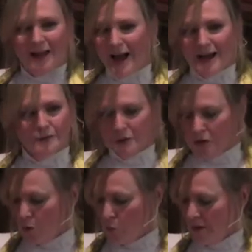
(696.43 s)
I don't
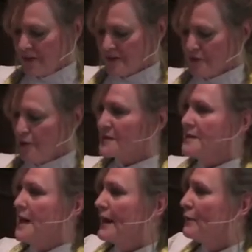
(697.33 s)
know what this looks
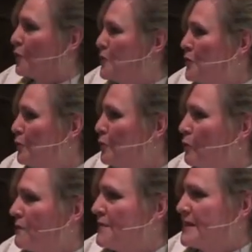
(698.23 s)
like for you
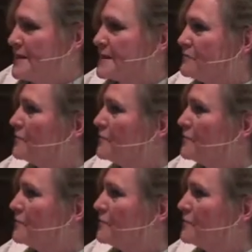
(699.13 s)
or if this